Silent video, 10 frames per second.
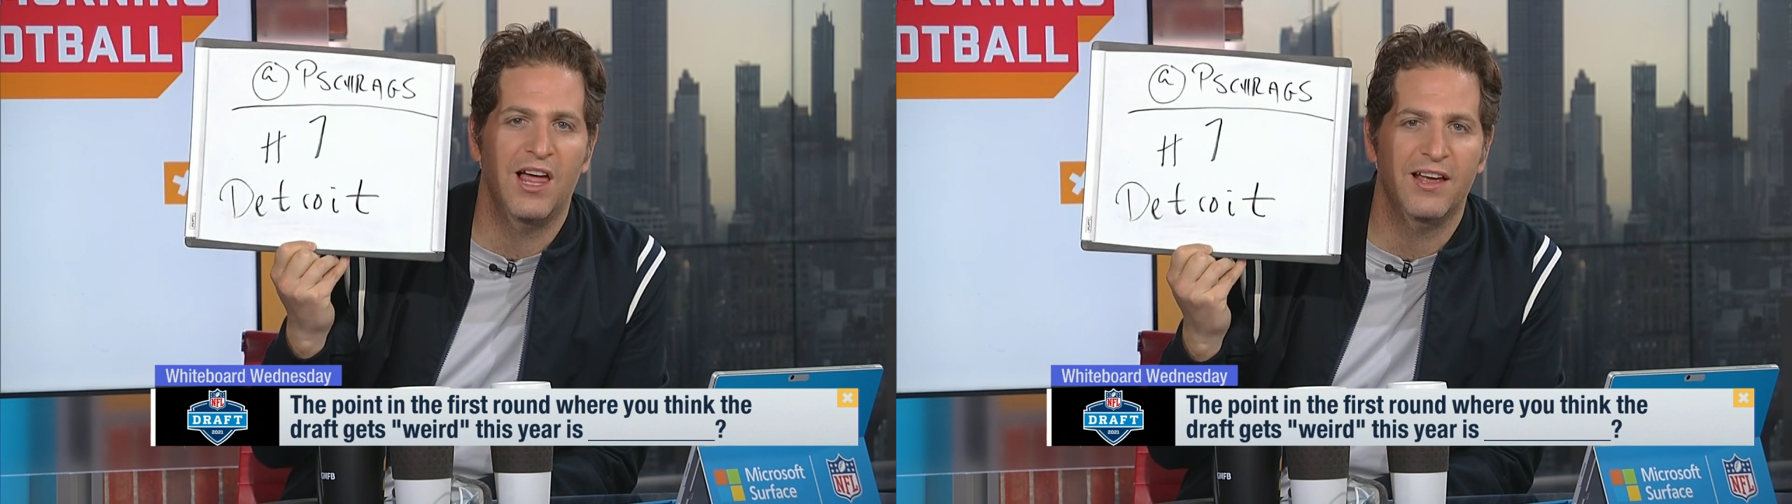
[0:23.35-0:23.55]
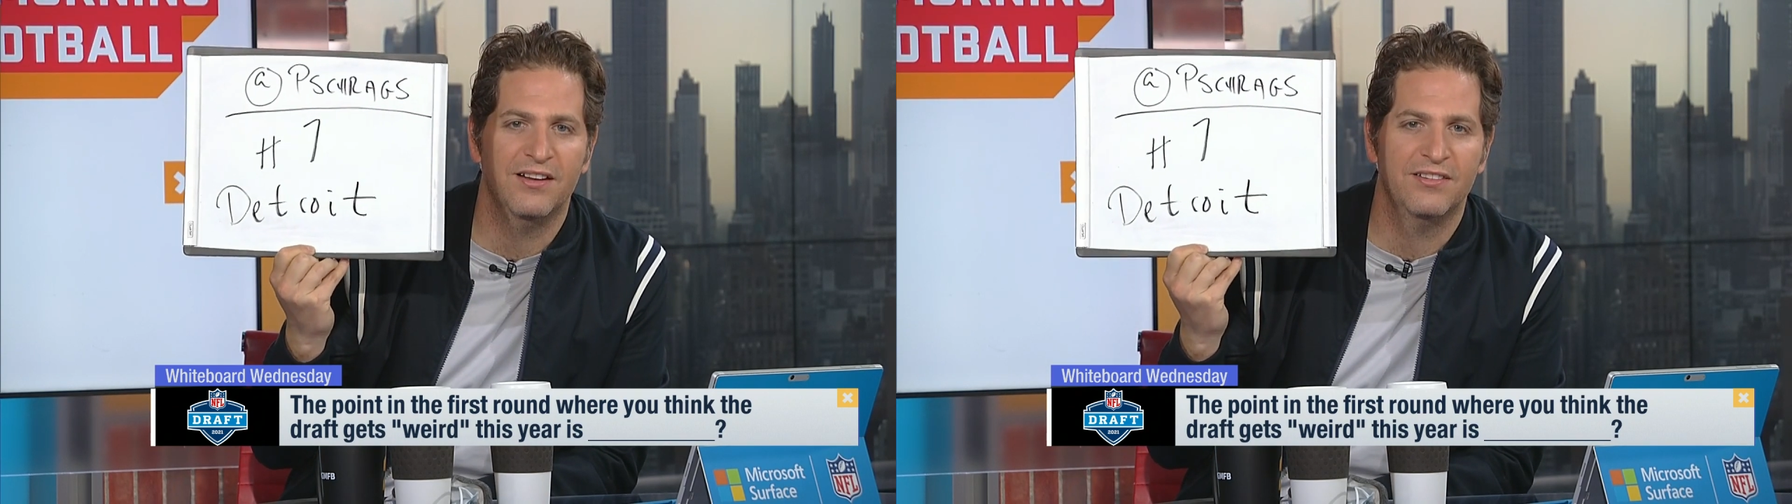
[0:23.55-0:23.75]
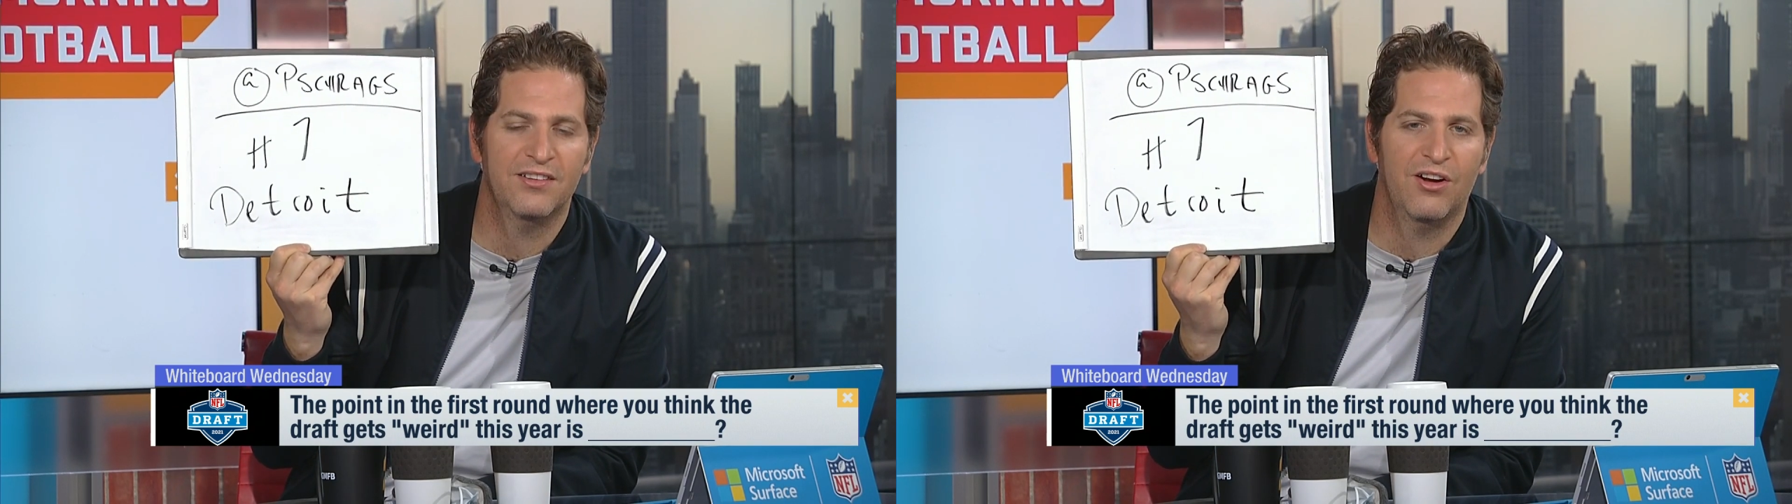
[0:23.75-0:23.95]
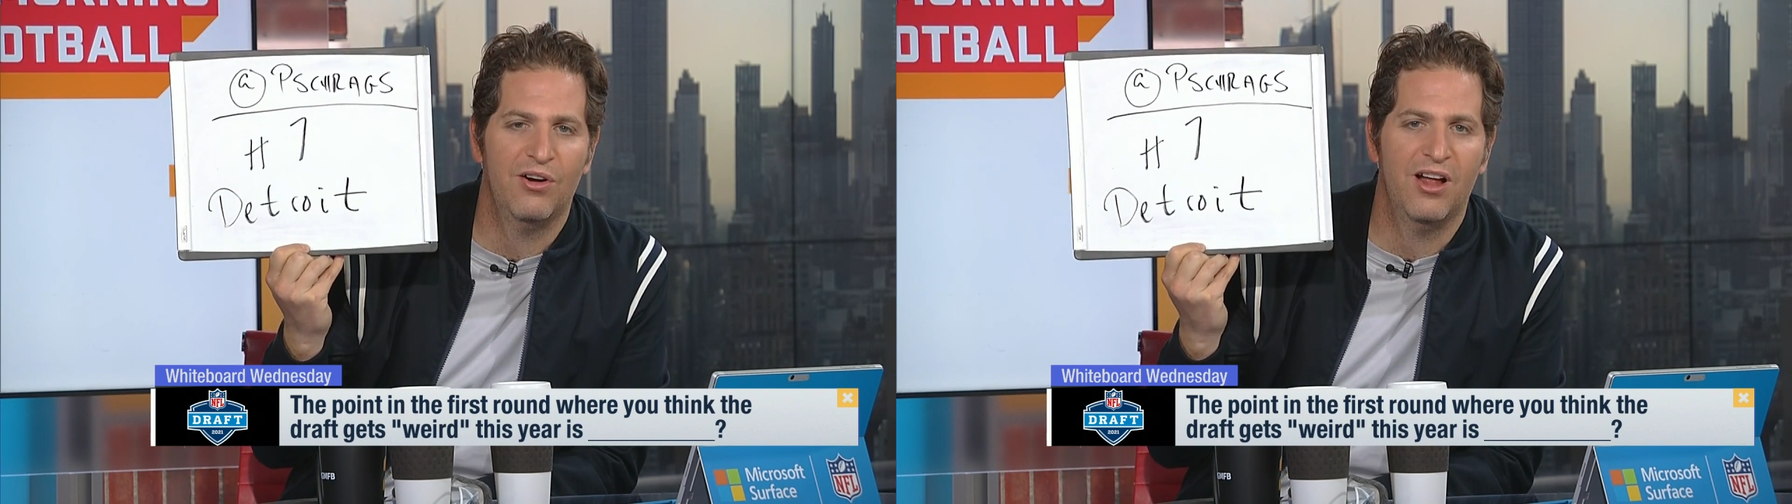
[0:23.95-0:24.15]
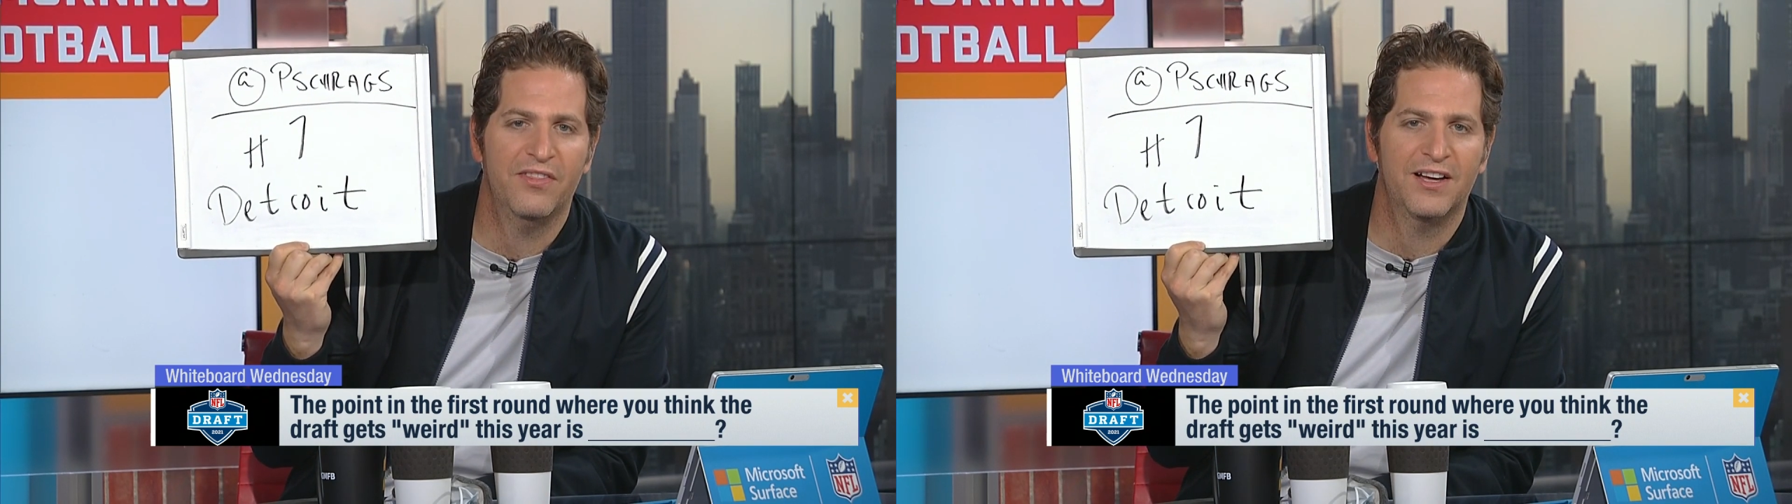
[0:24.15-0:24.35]
Lions
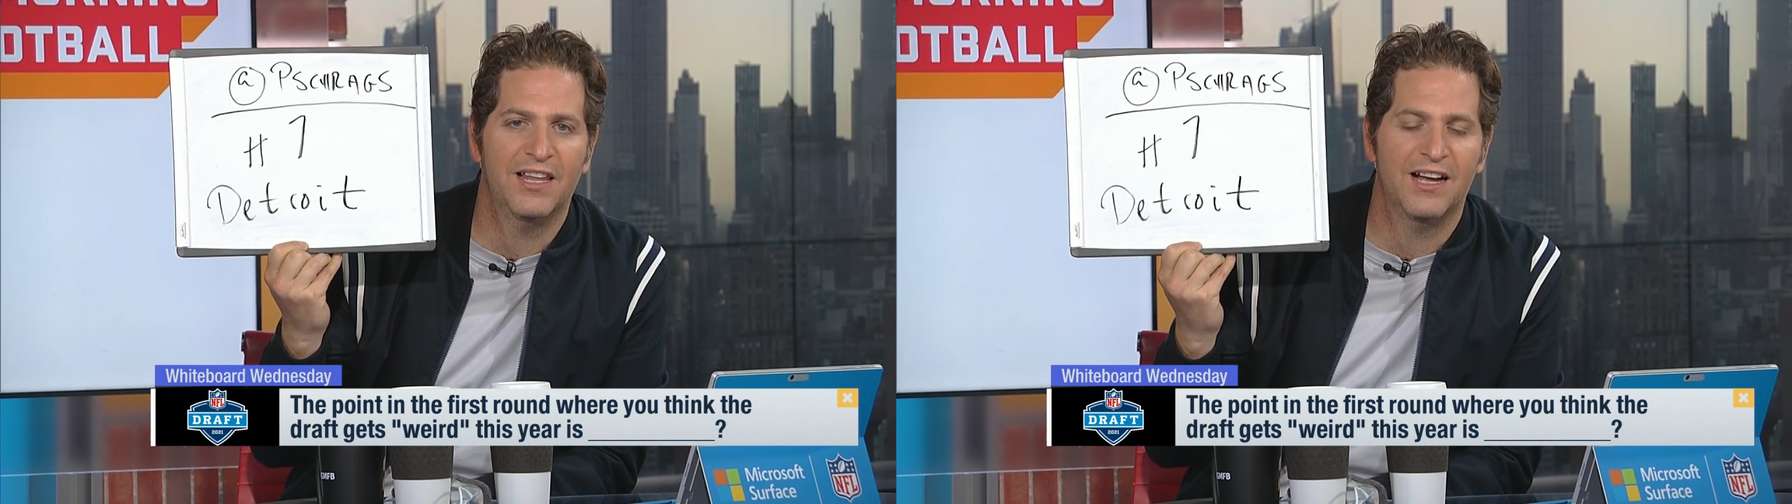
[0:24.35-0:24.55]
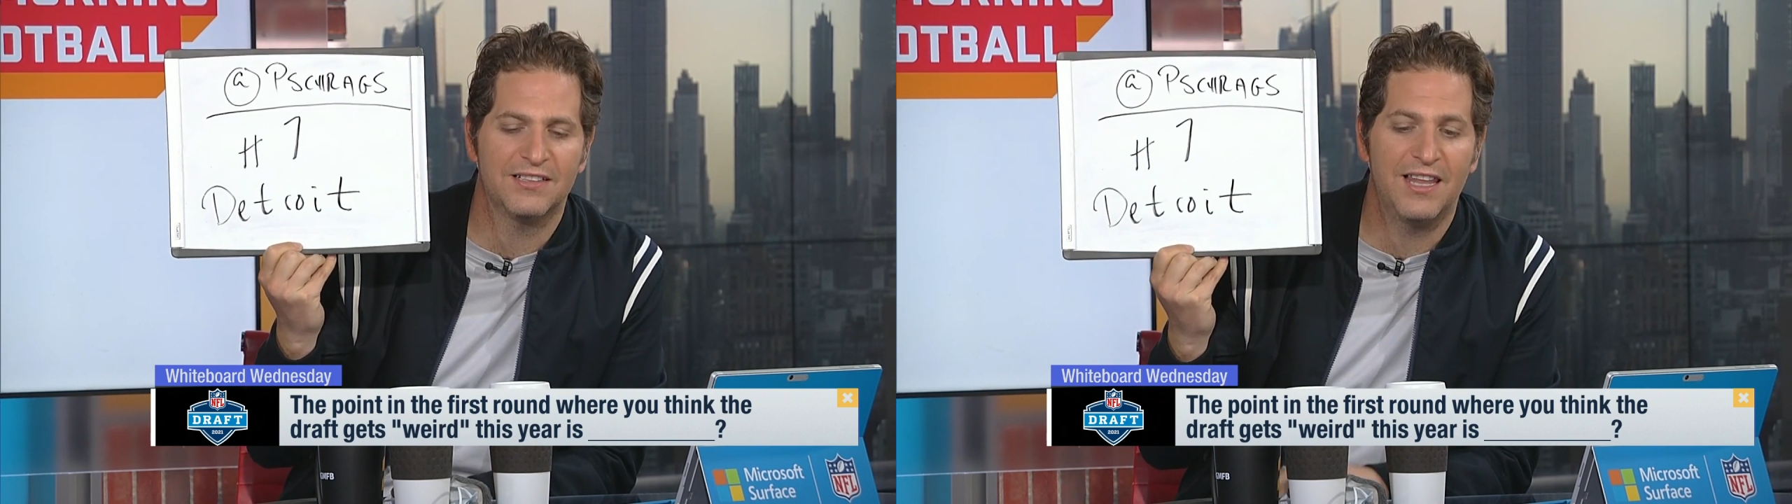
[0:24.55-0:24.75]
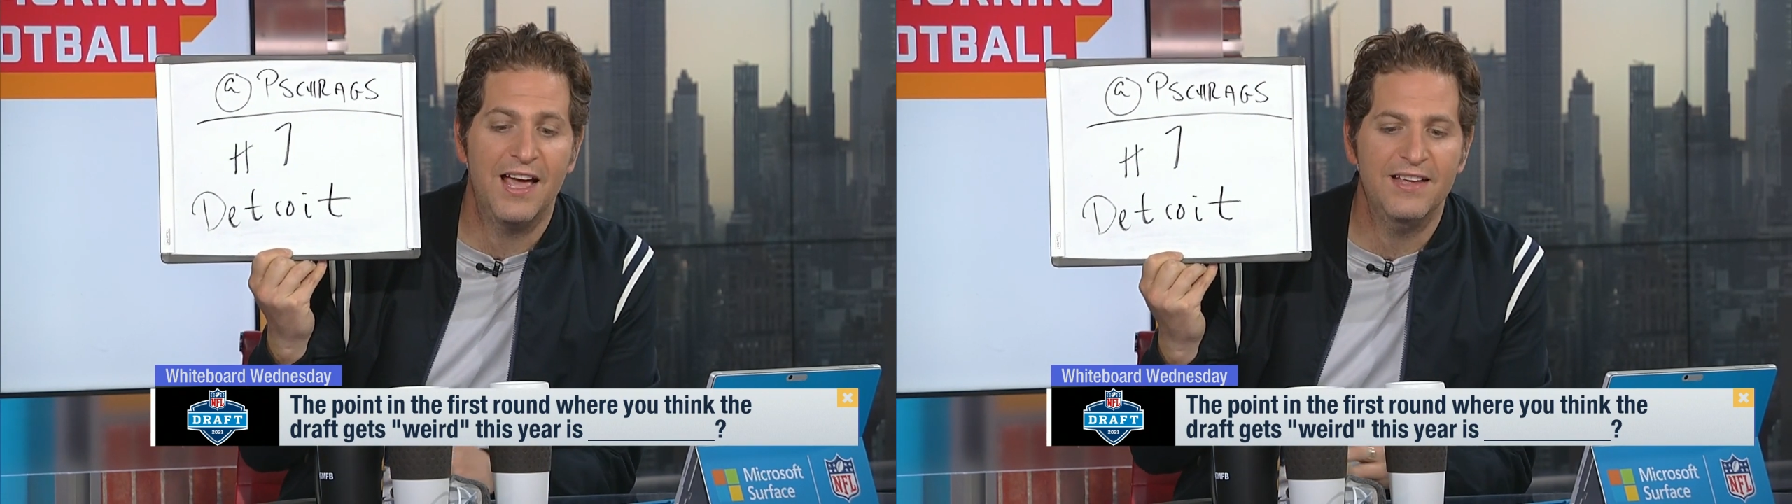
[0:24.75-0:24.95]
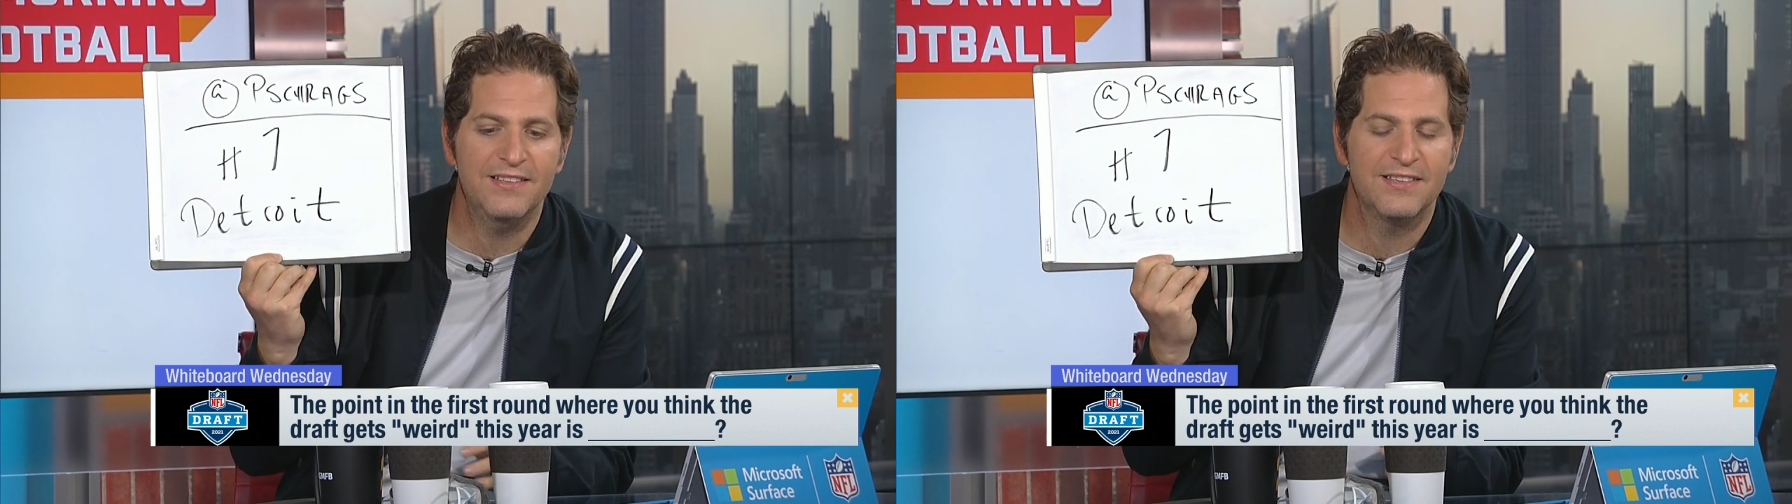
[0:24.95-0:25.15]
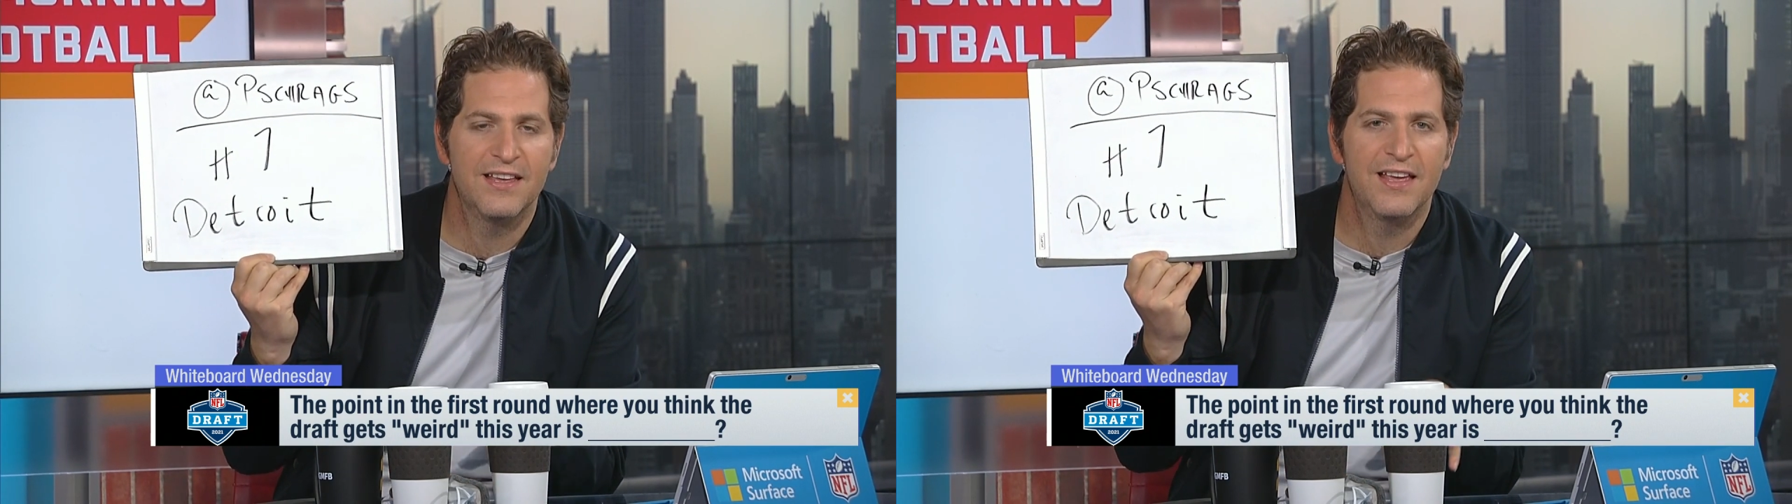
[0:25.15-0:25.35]
are on the clock. The
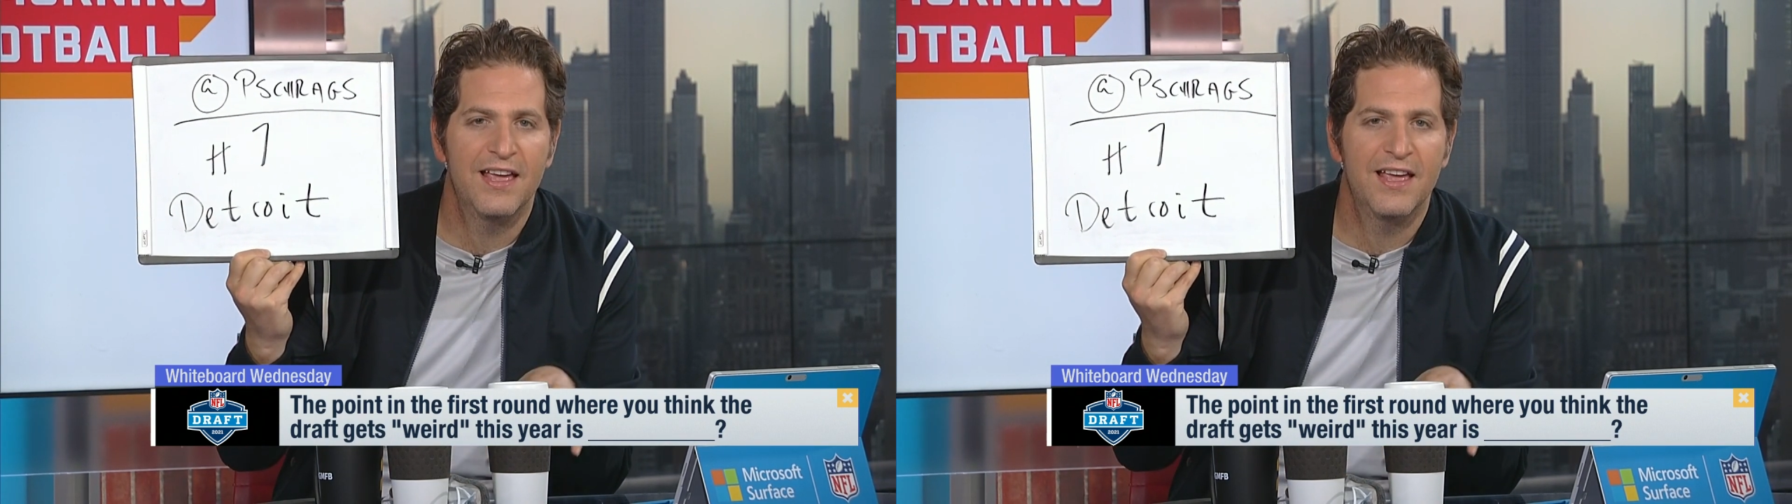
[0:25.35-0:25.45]
Lions.